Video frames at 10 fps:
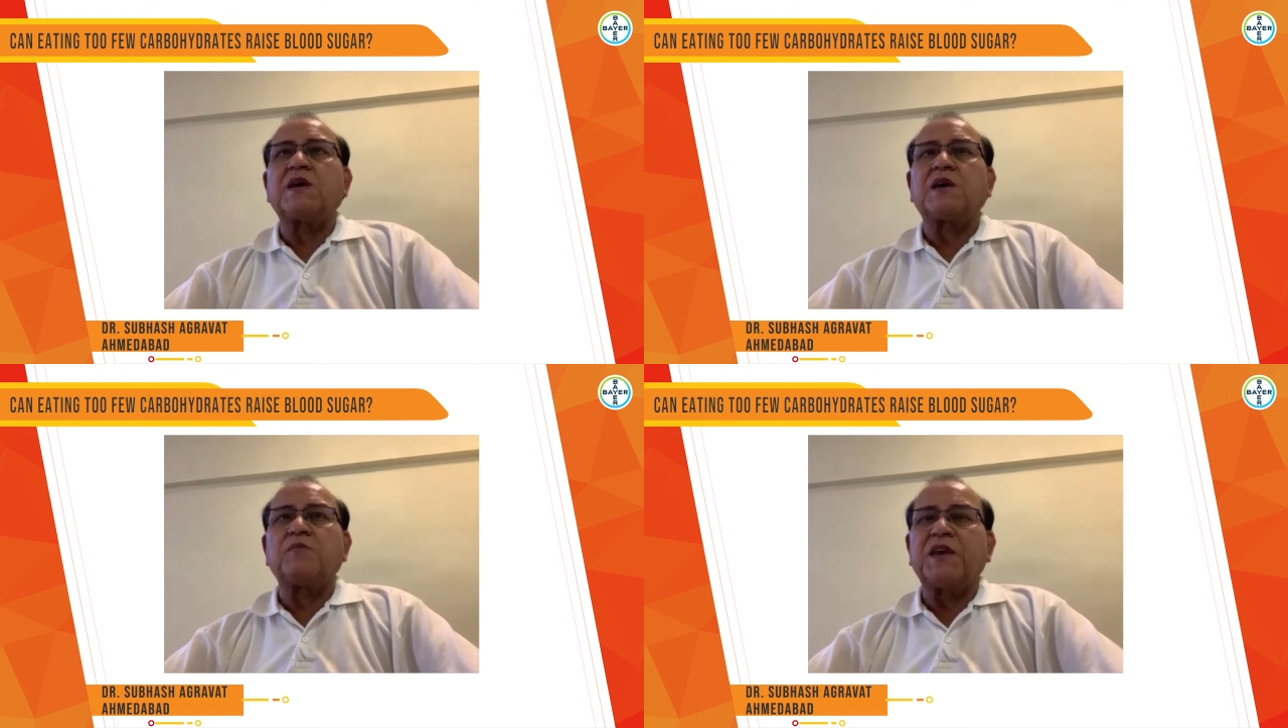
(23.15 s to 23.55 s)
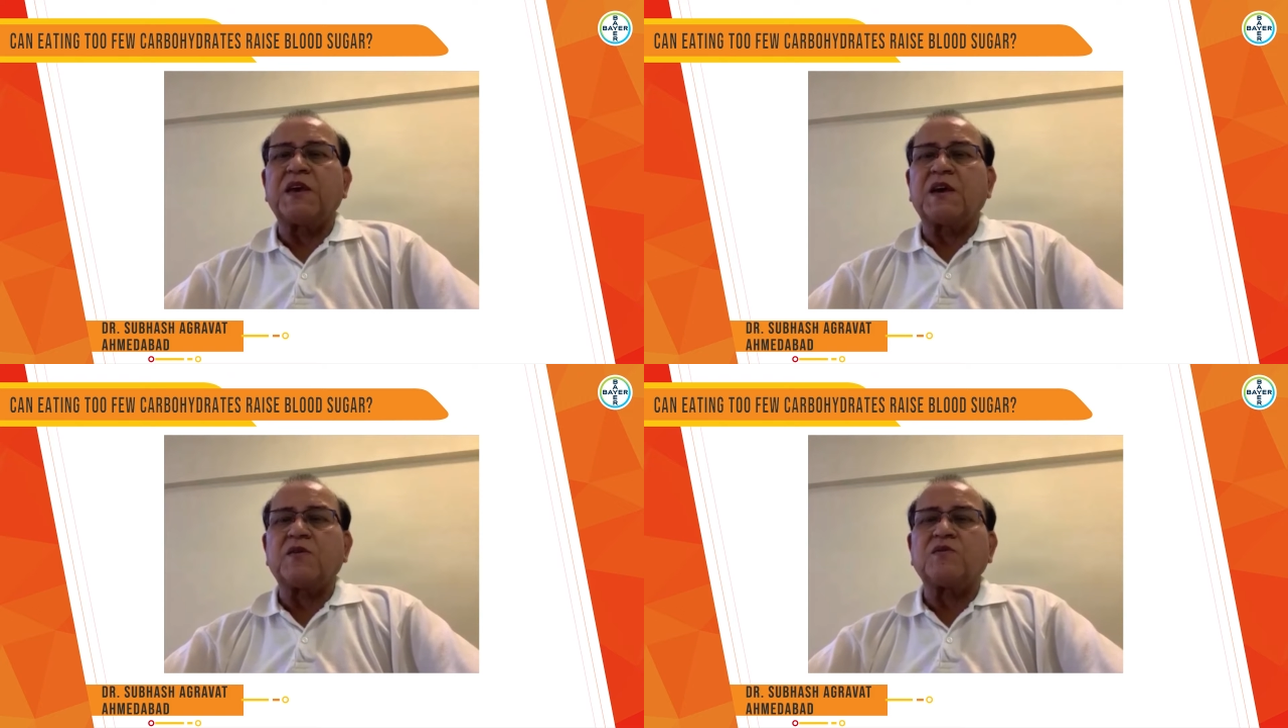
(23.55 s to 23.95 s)
am coming
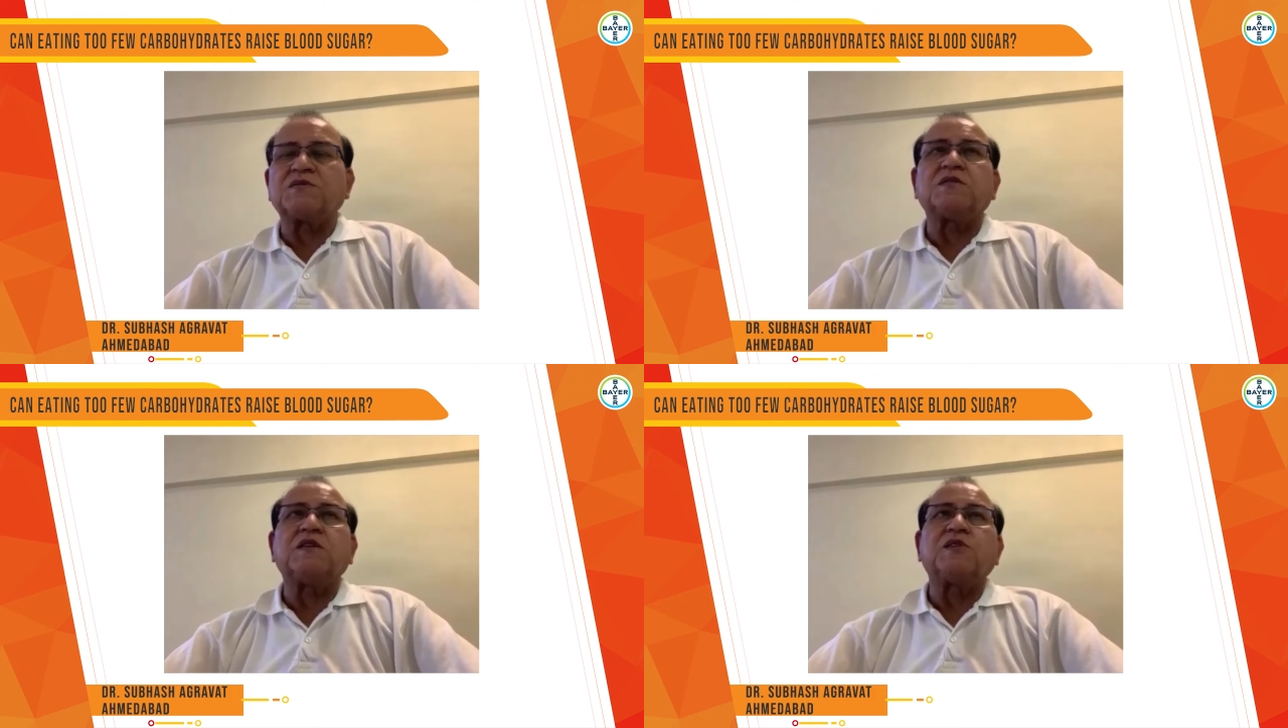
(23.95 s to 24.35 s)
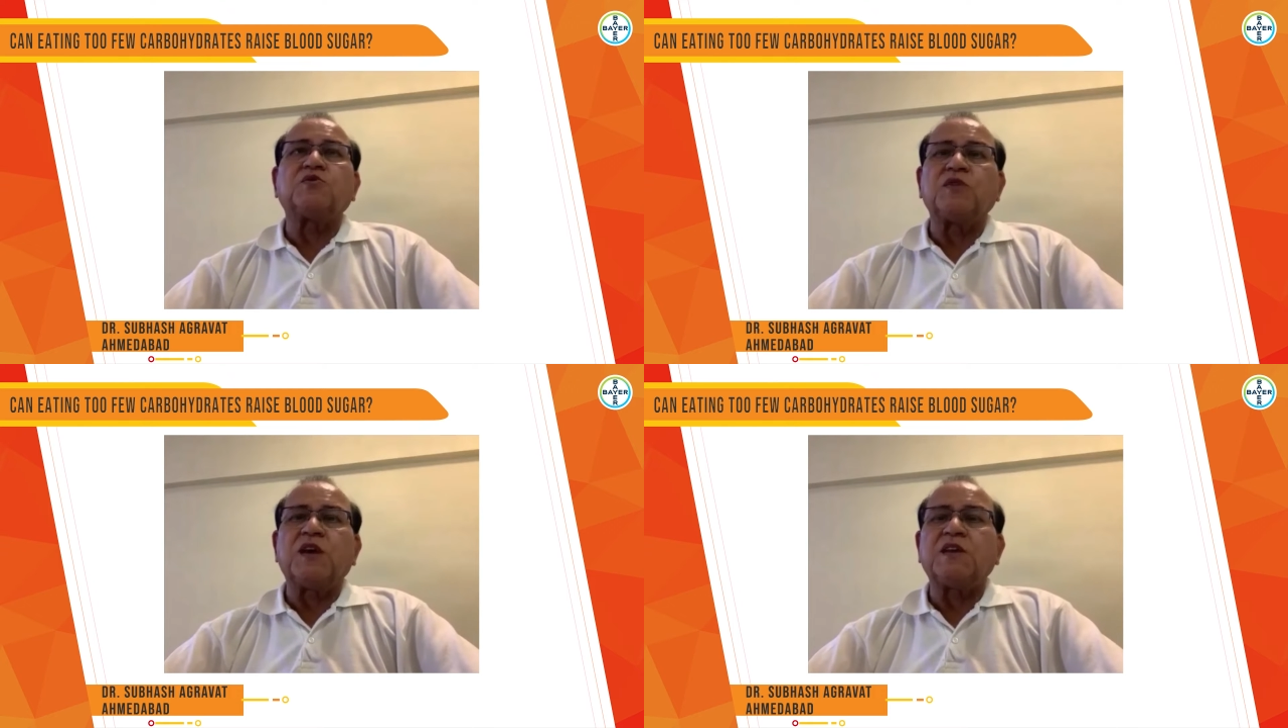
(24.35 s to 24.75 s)
across day
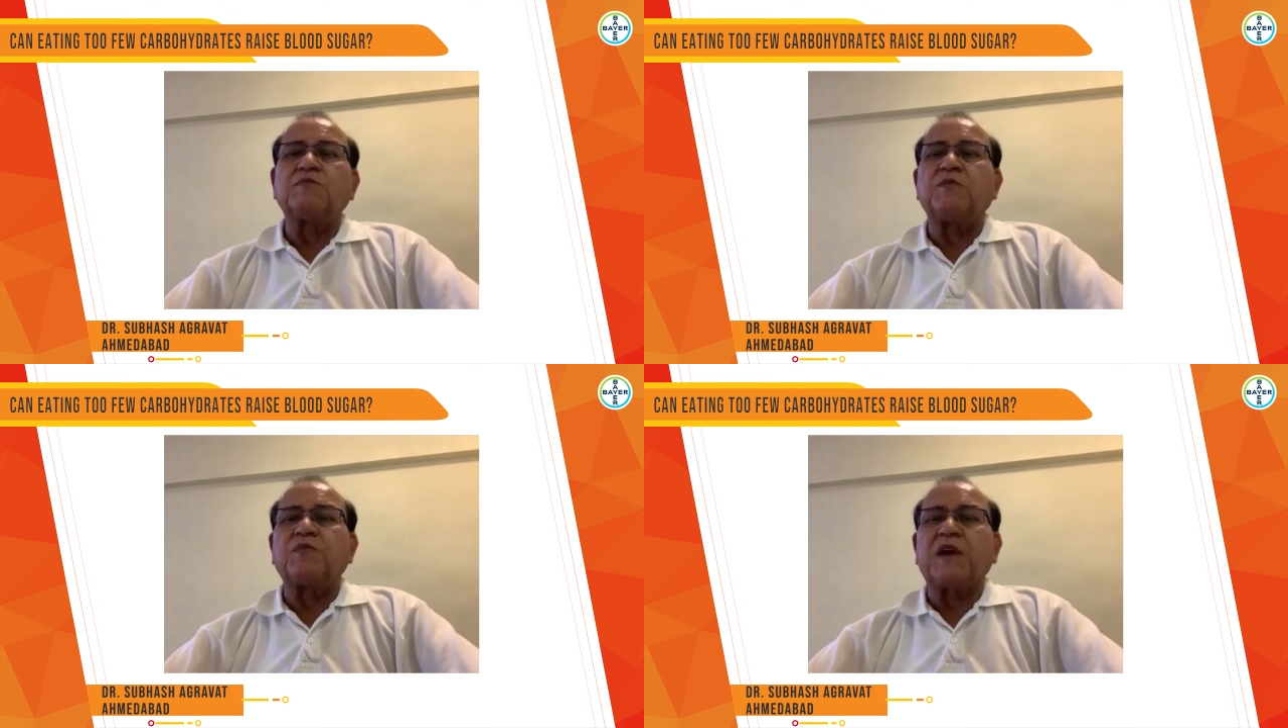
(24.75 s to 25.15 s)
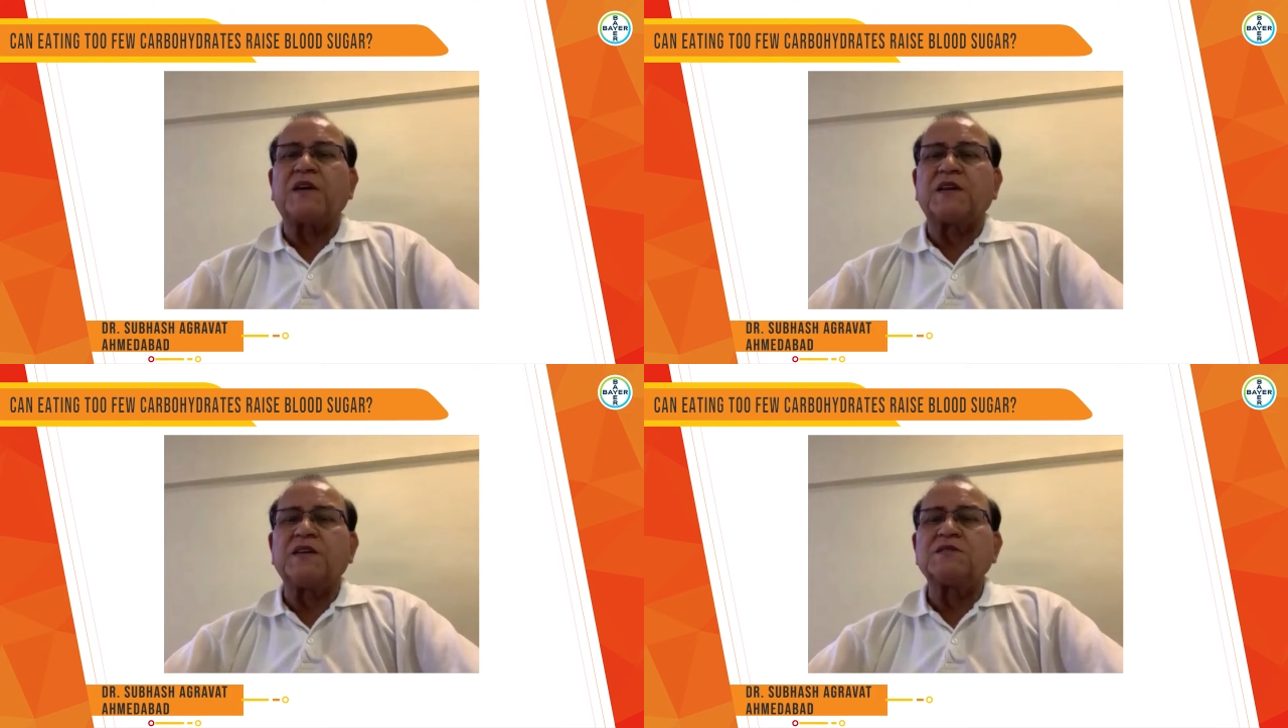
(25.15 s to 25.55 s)
to day in my
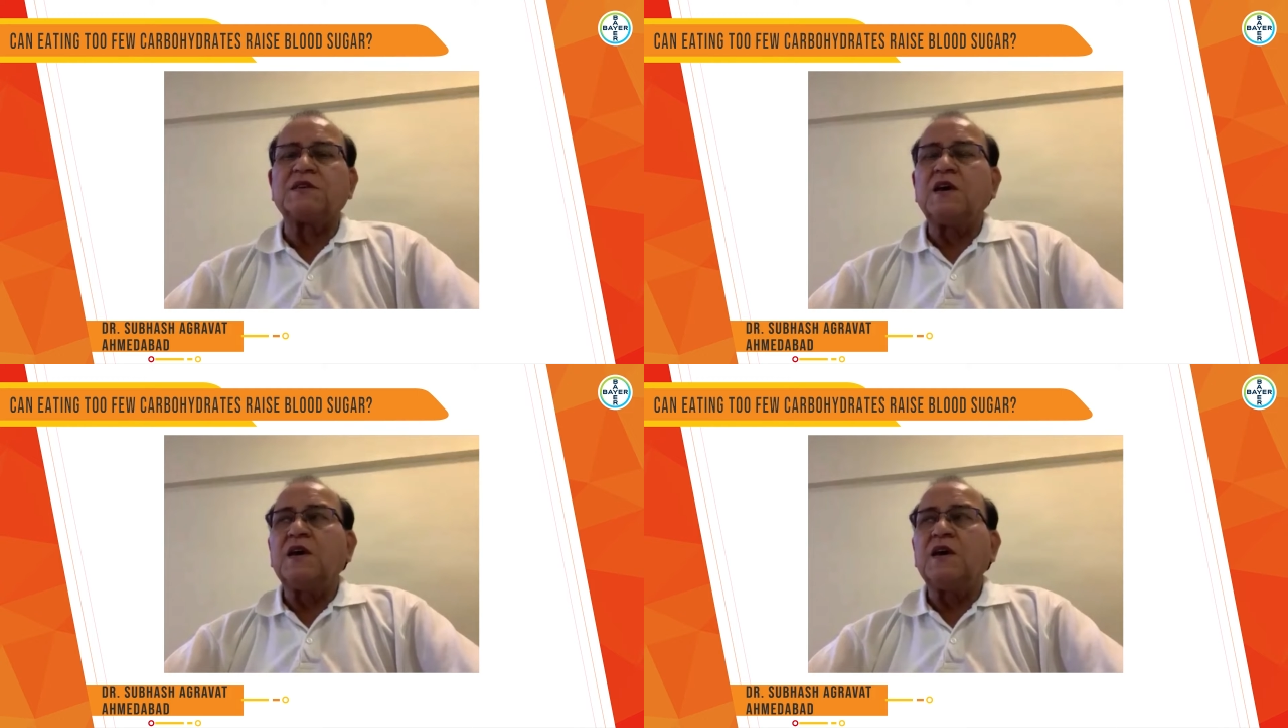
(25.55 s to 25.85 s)
practice.